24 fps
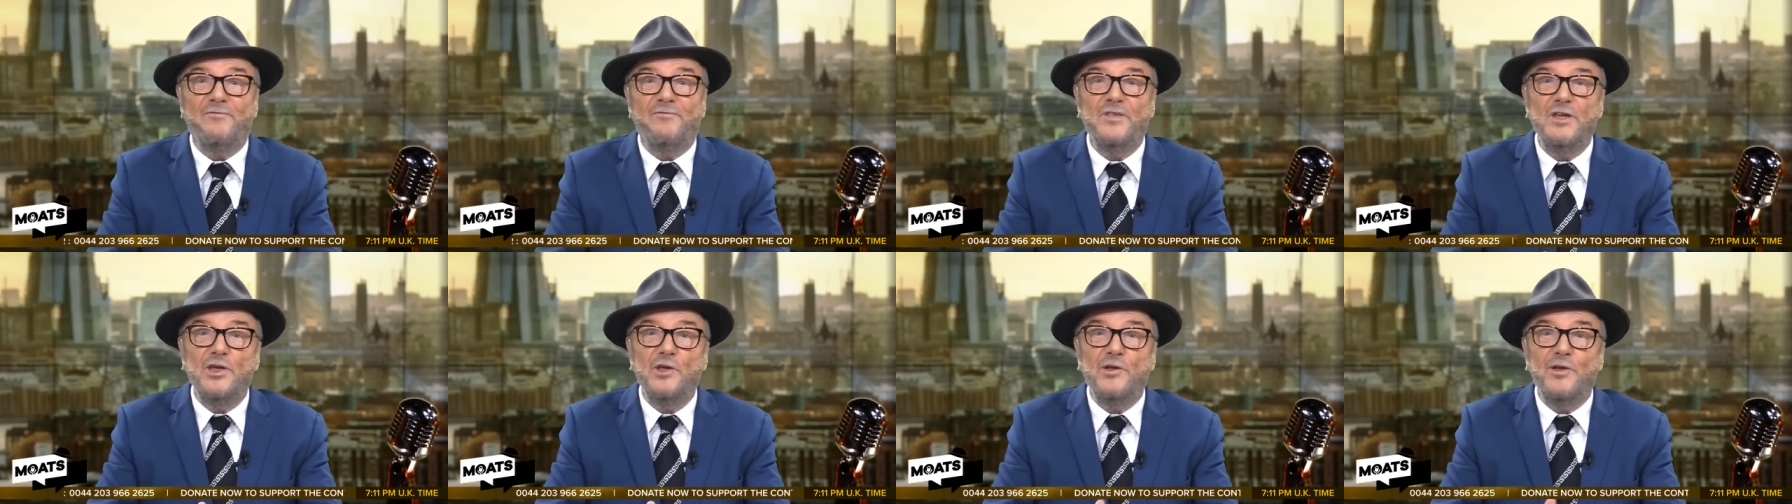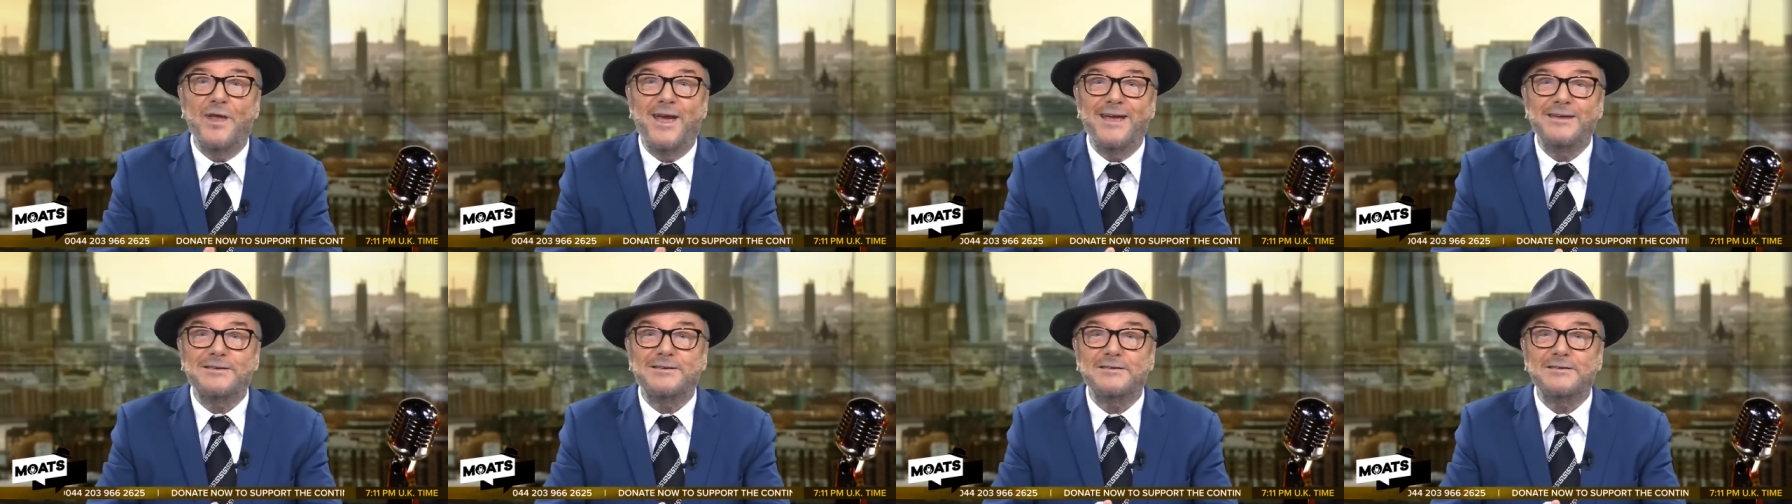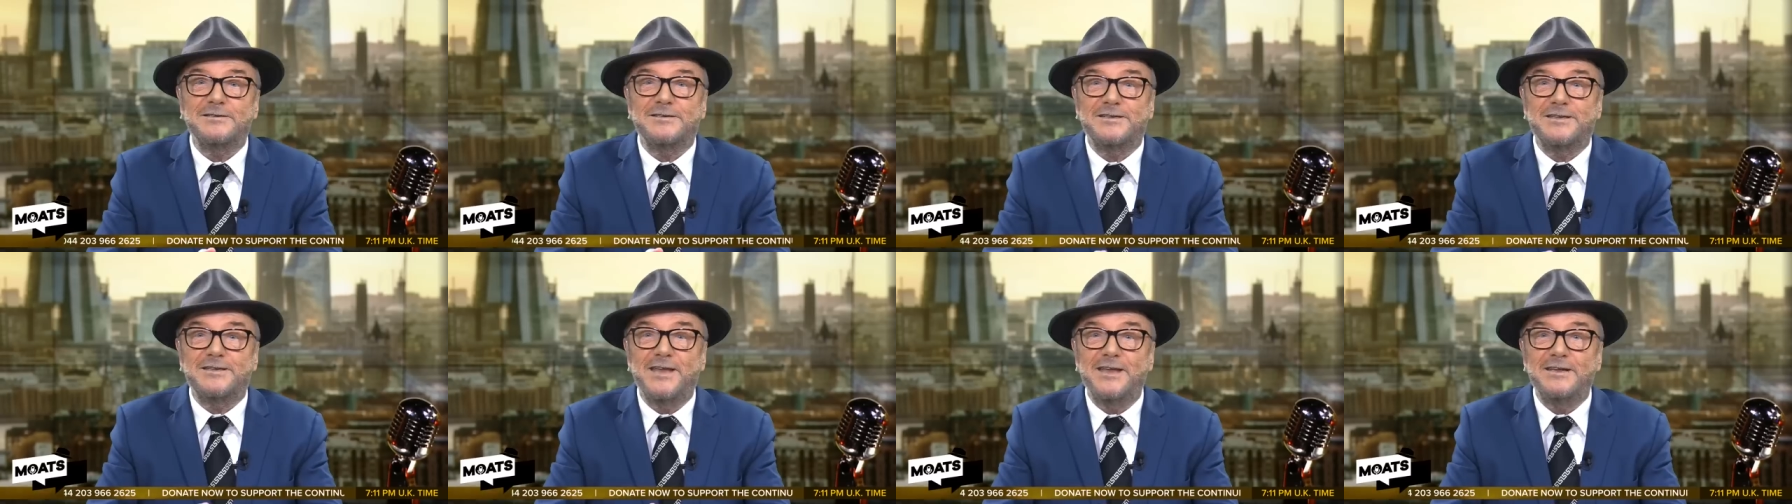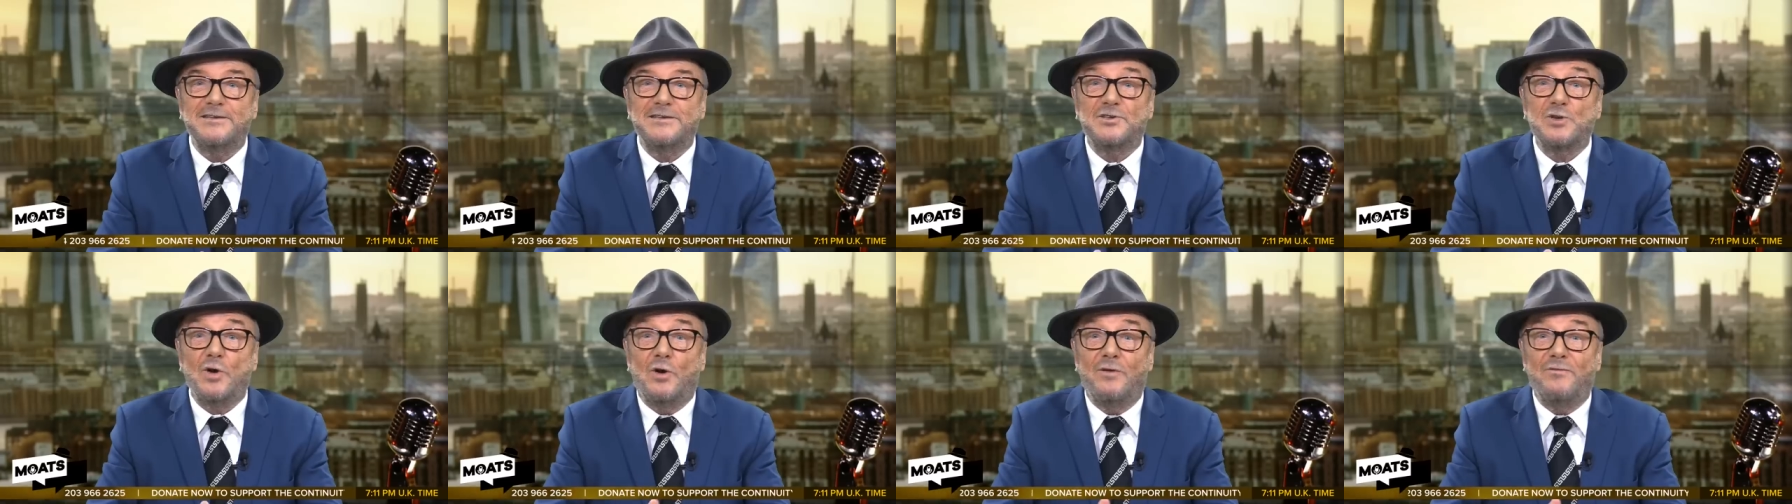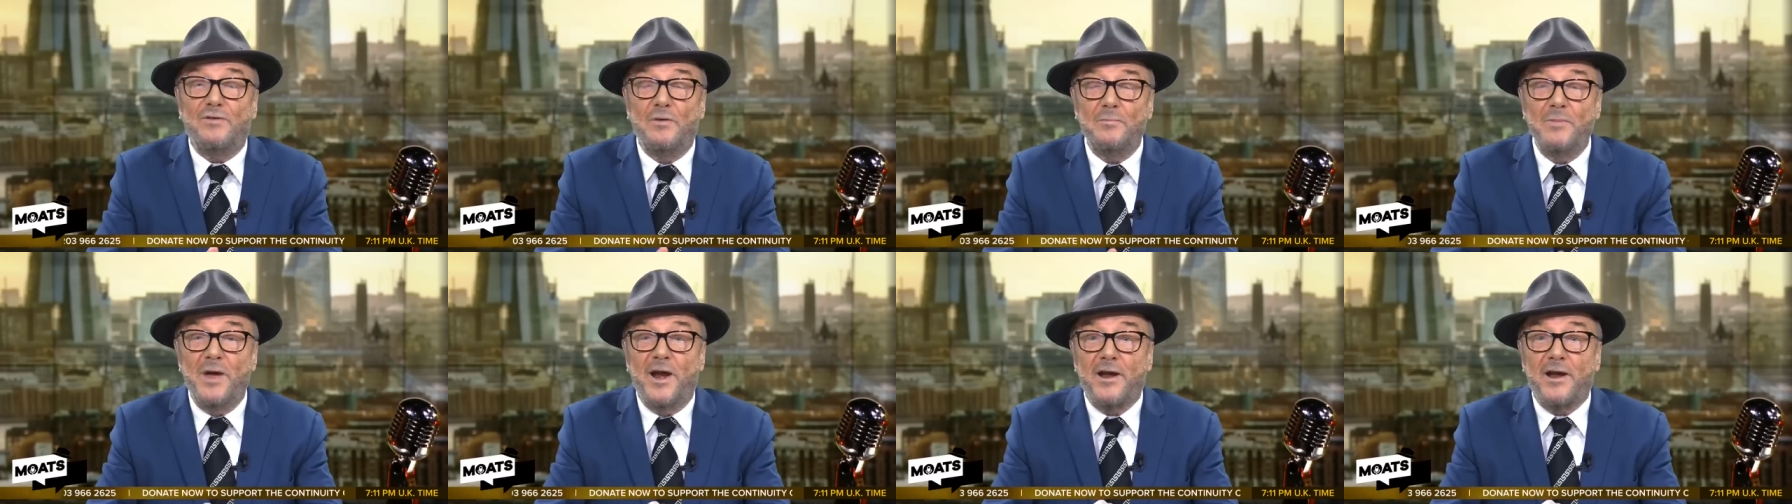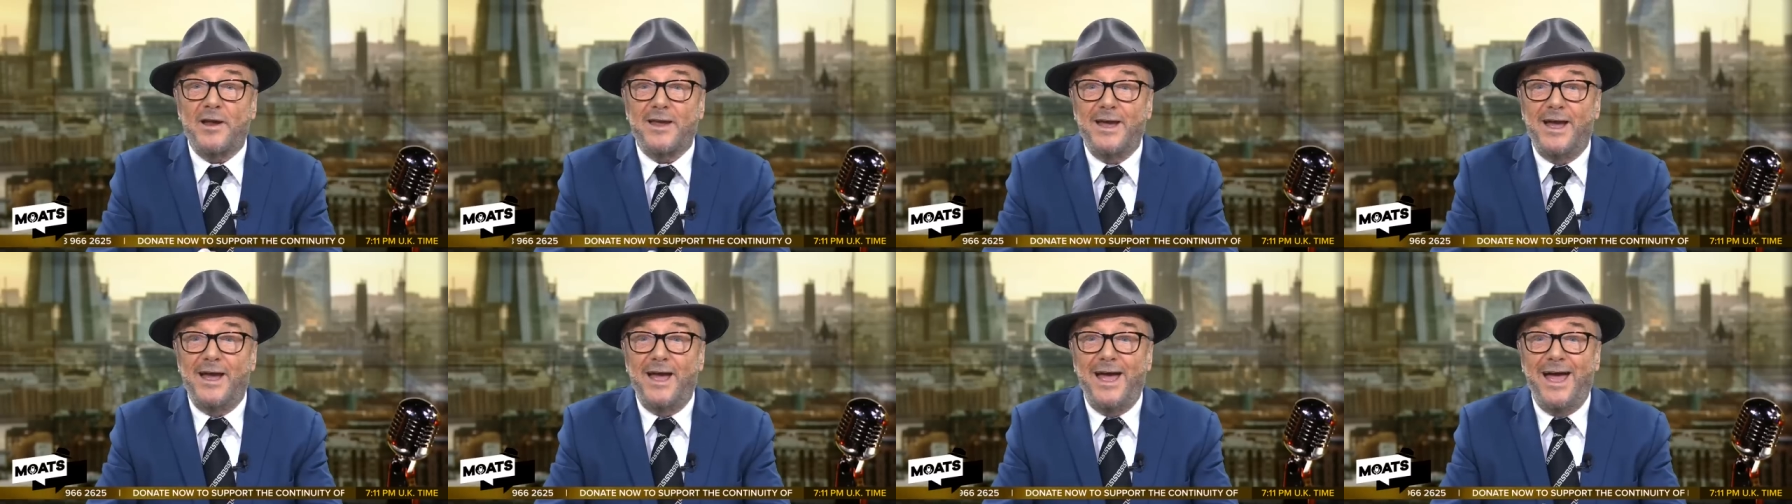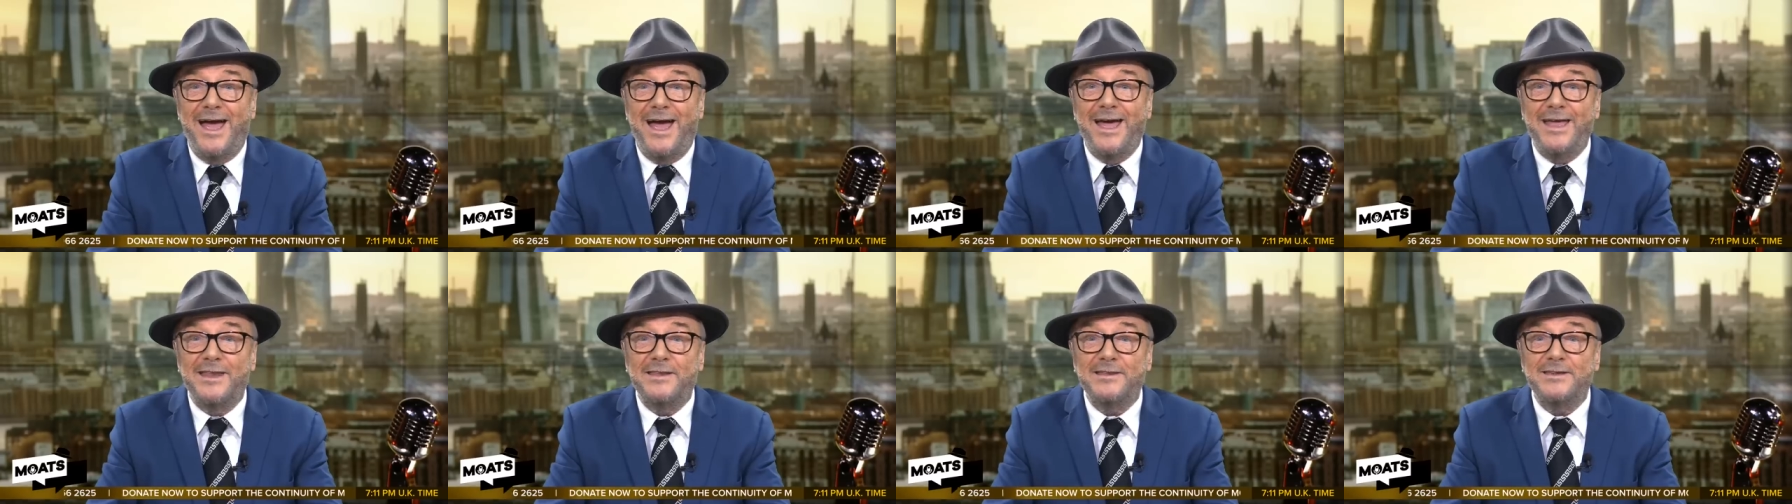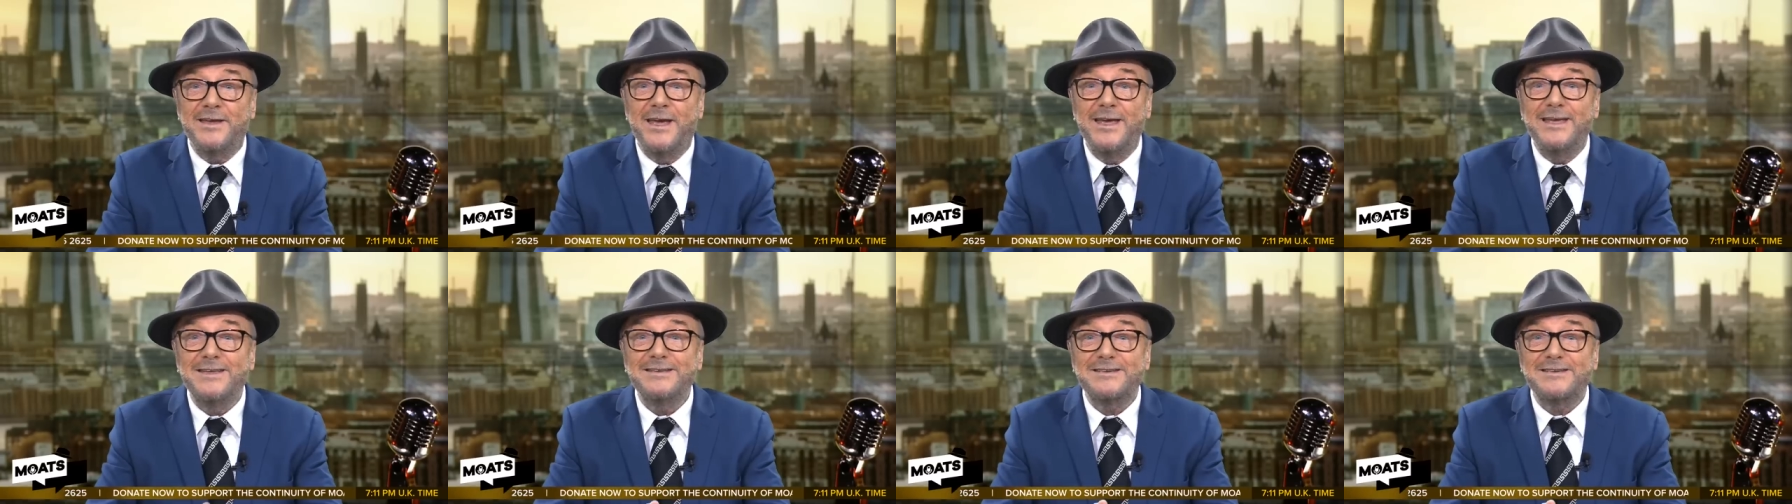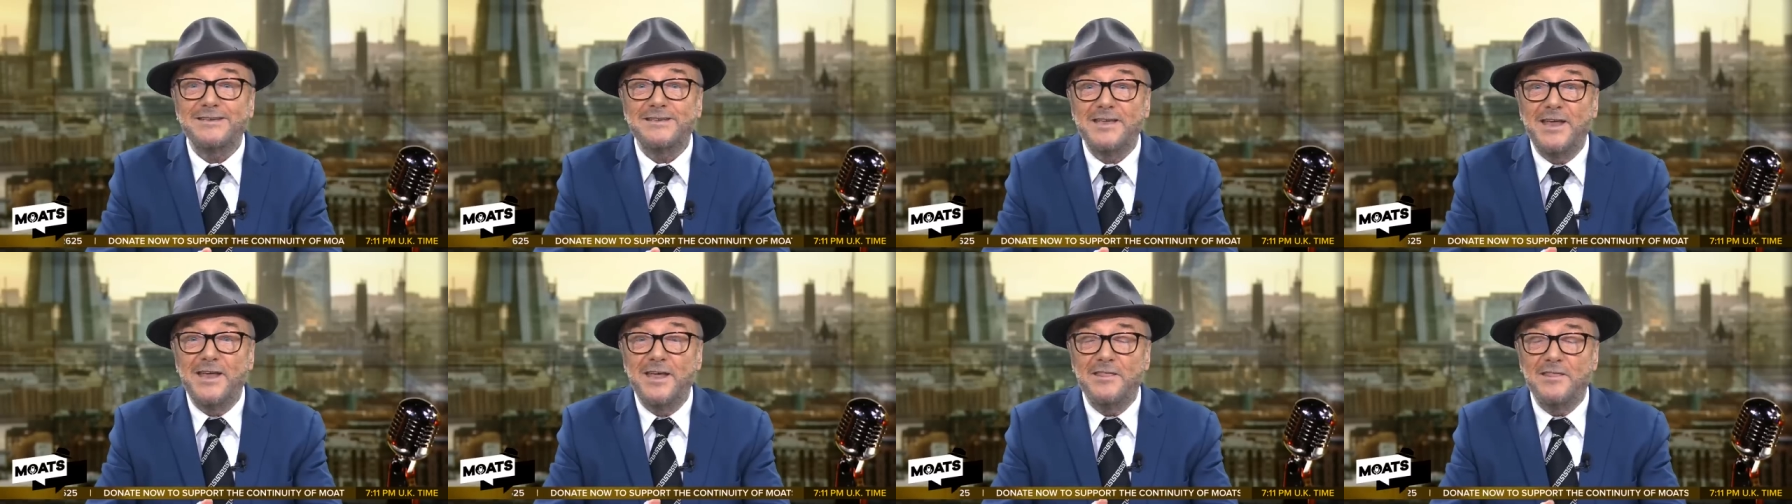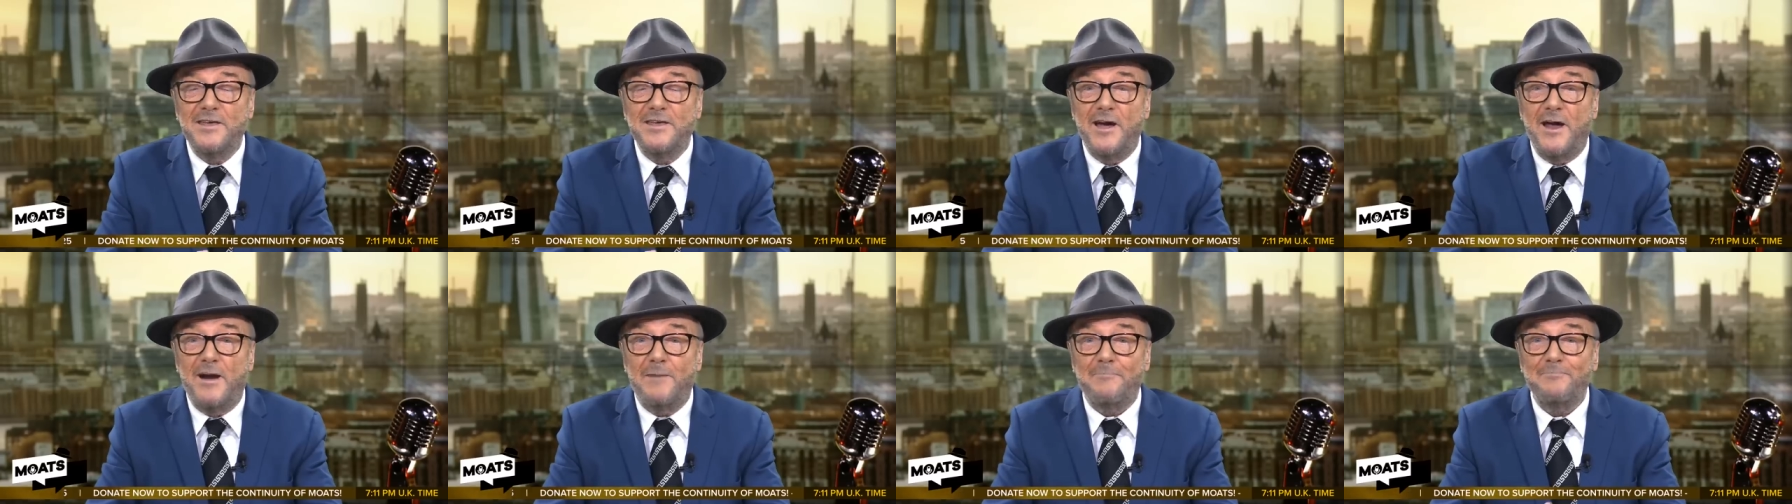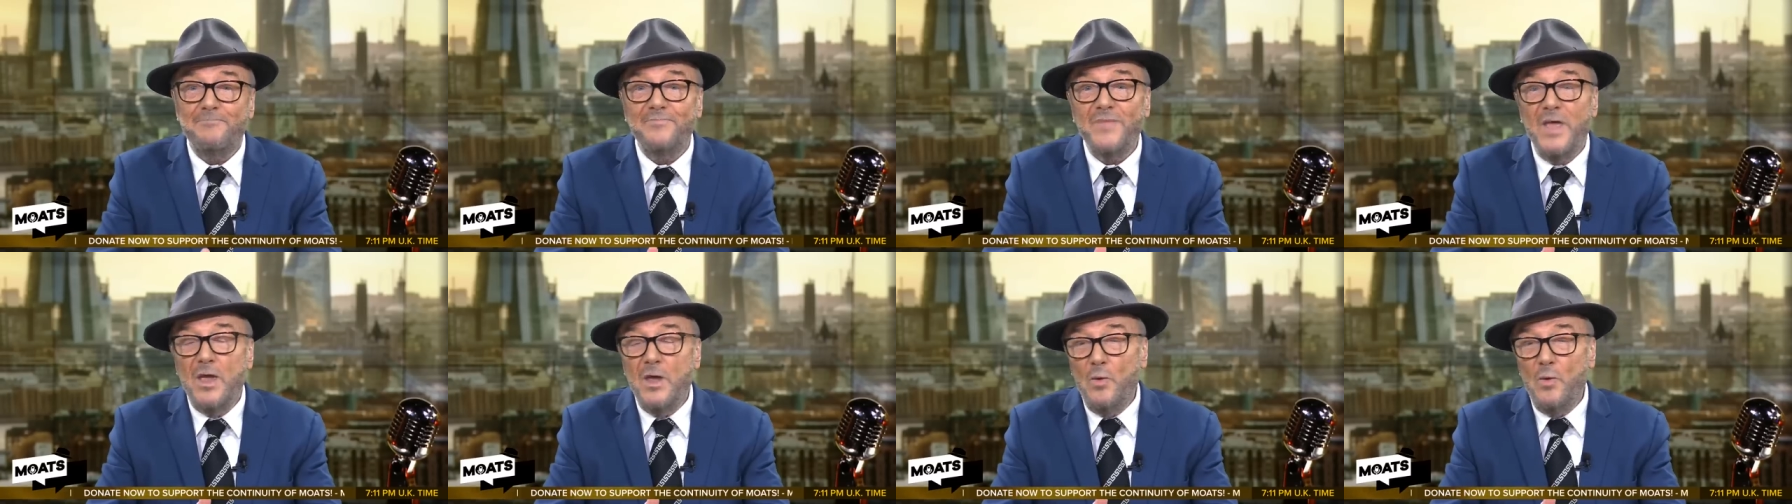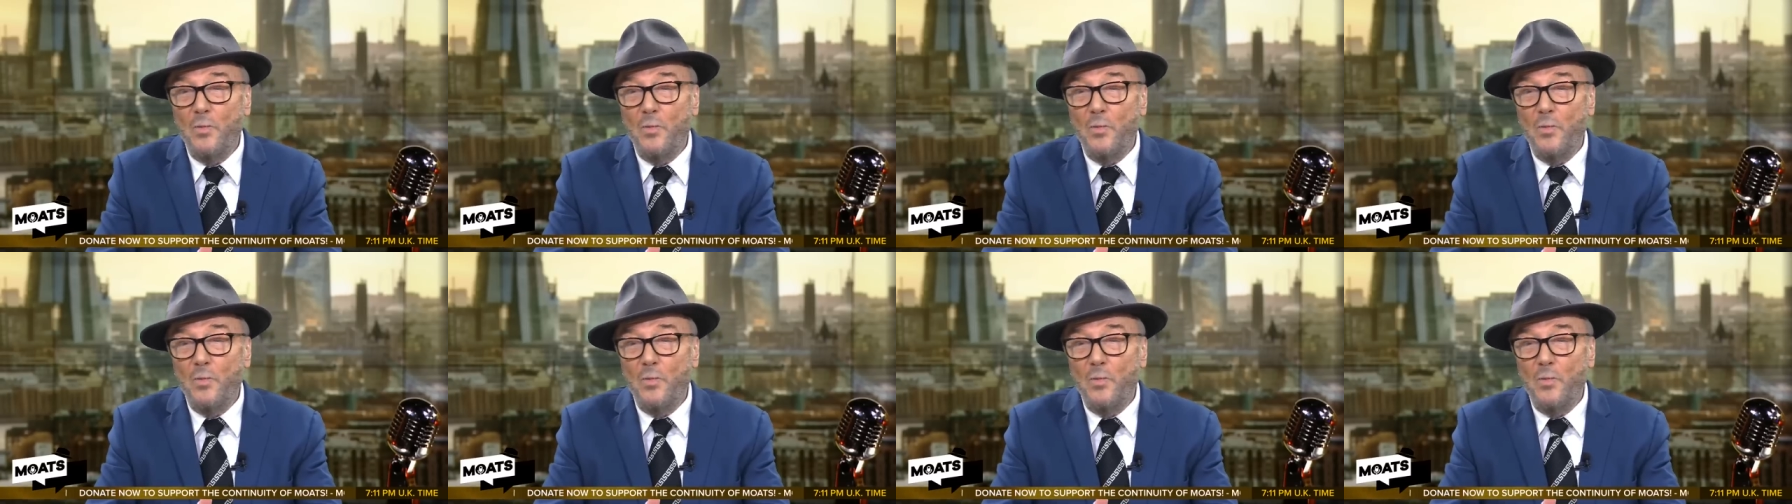of the United States of America and stay there.